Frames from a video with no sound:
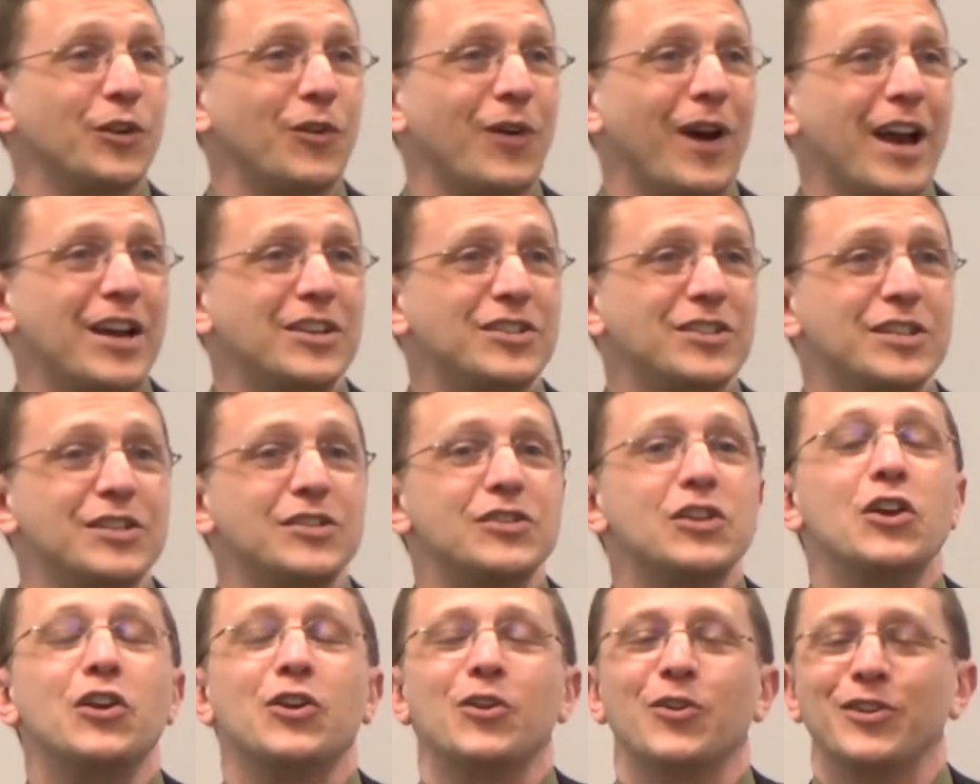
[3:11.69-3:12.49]

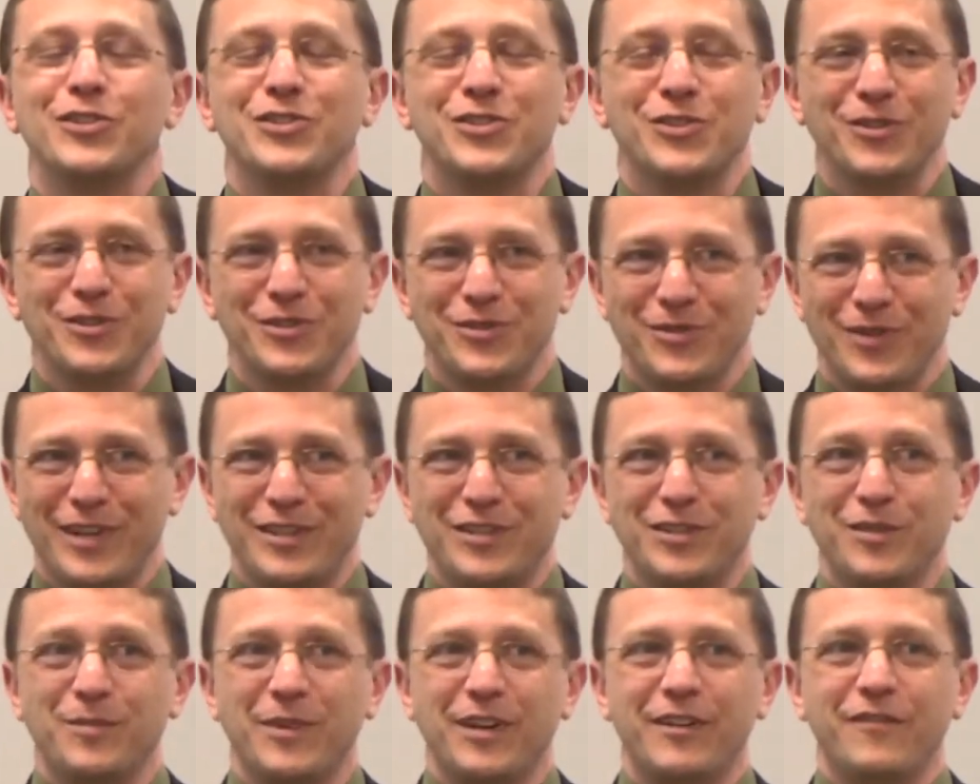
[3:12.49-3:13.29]
crashes, your insurance
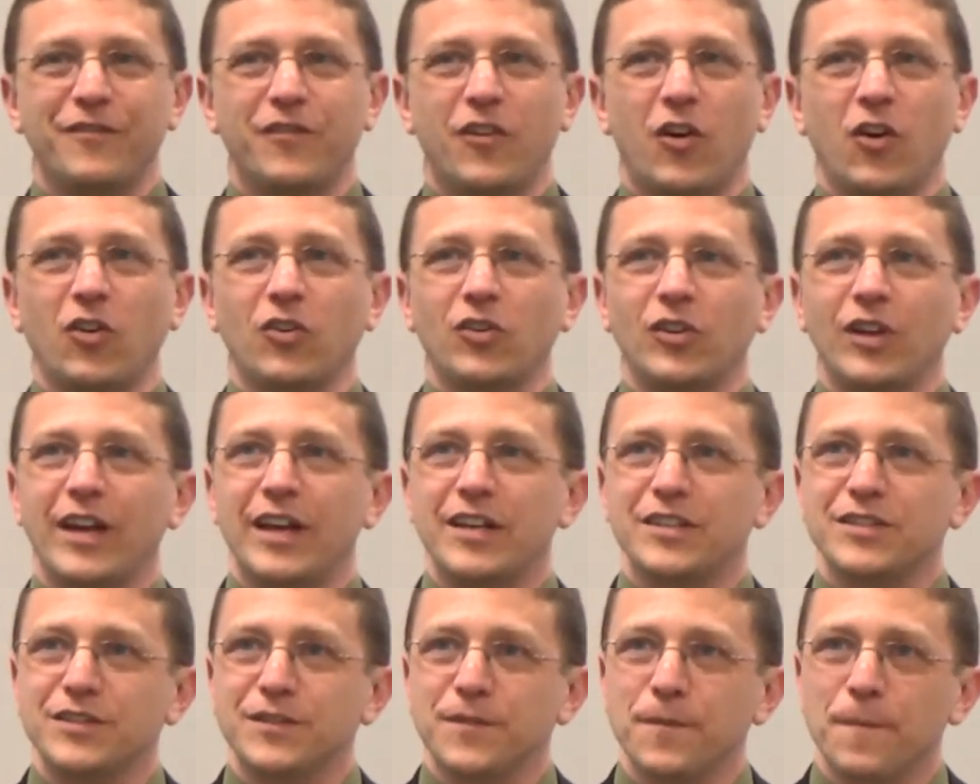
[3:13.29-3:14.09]
rates will be far
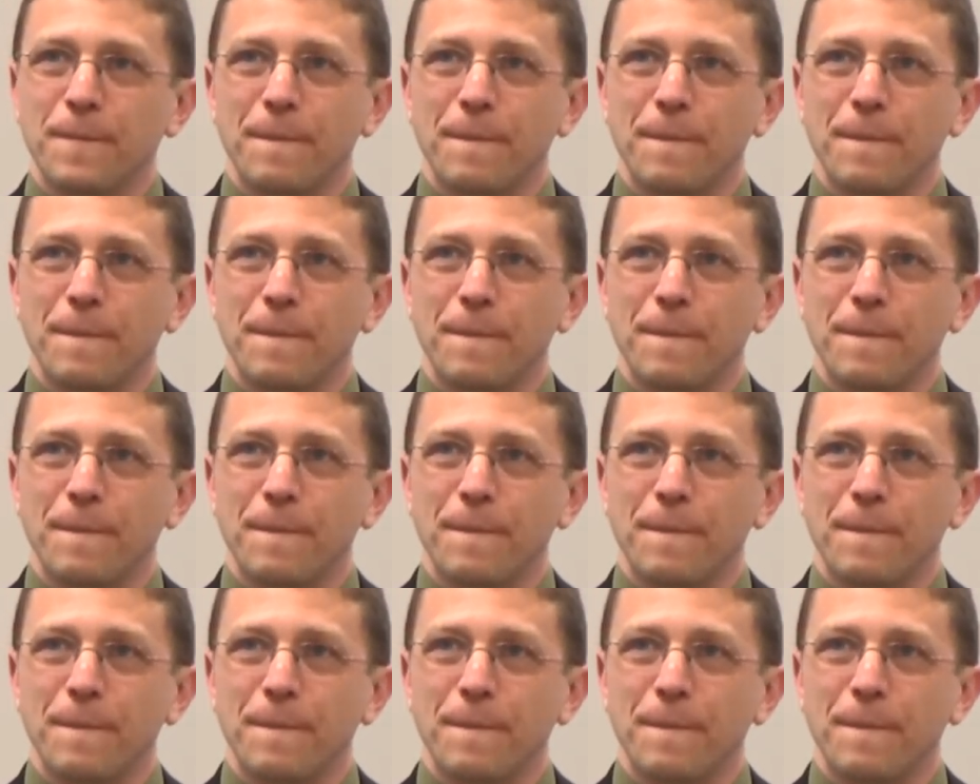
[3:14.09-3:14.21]
less.